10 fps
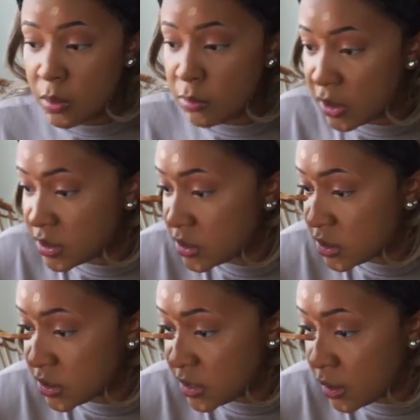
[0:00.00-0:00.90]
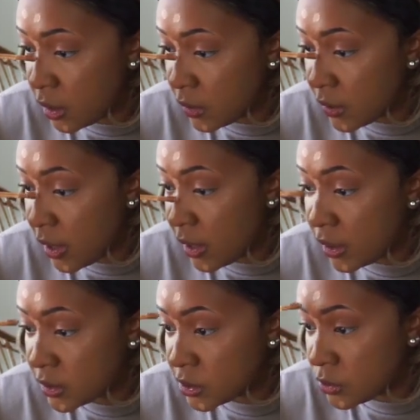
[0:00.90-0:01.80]
But this is just a technique that I
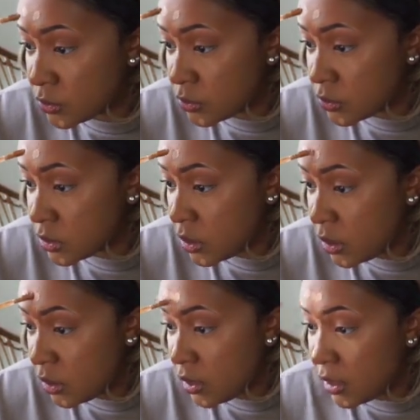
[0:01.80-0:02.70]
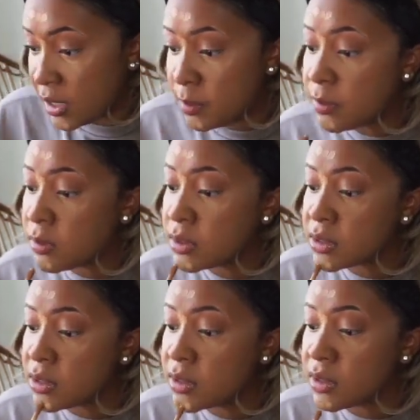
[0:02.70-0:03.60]
like to use. A lot of people are
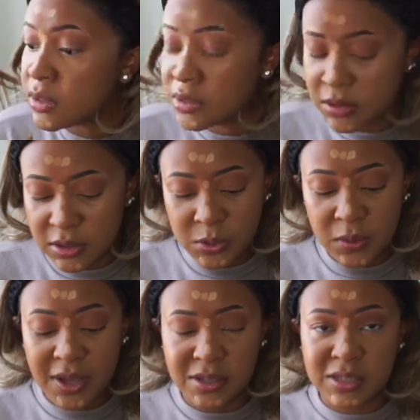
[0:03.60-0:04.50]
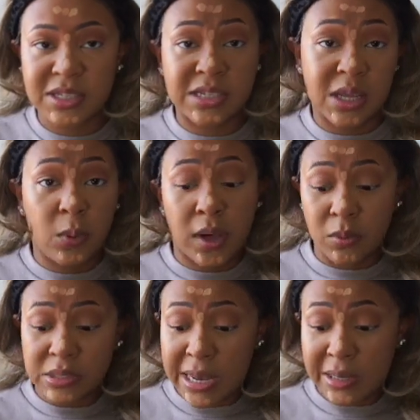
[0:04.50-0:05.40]
saying like it's the 2016 way,
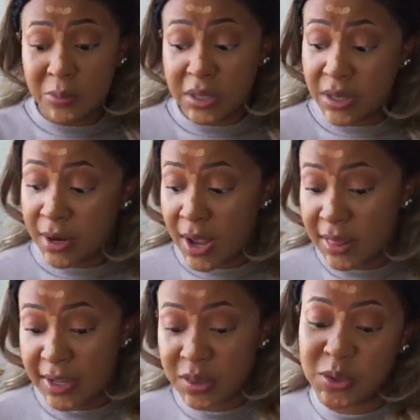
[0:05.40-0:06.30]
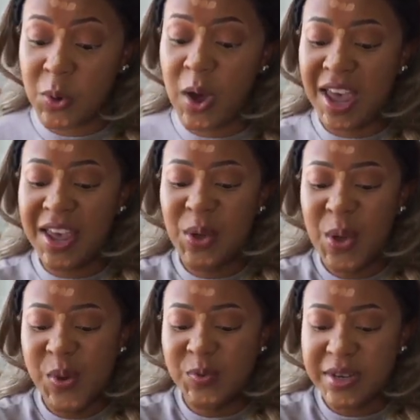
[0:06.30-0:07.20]
which I don't really care. I like this way,
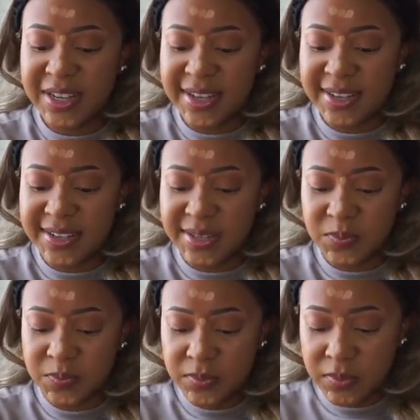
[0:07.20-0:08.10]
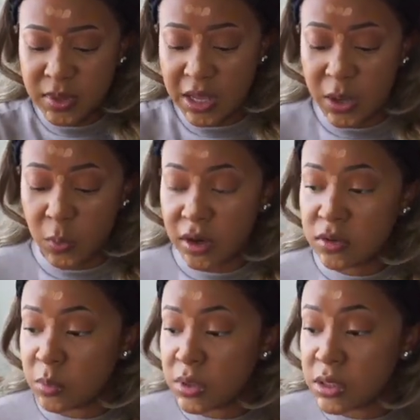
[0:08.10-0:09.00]
but it works
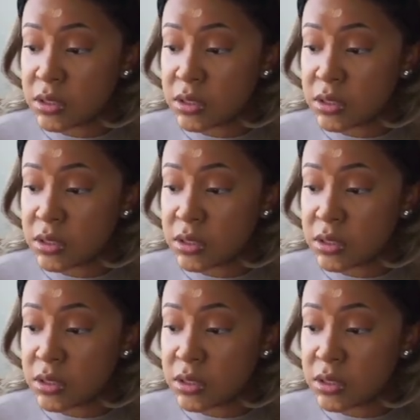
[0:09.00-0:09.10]
for me.